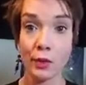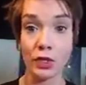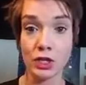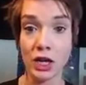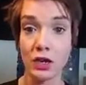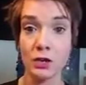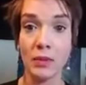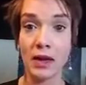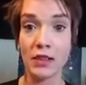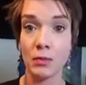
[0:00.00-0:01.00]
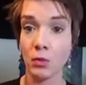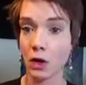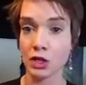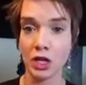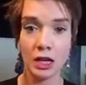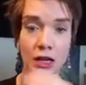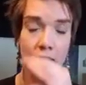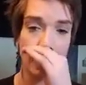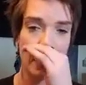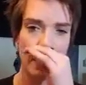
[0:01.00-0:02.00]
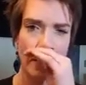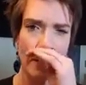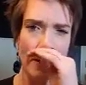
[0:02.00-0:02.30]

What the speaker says: your child by them watching it. Like,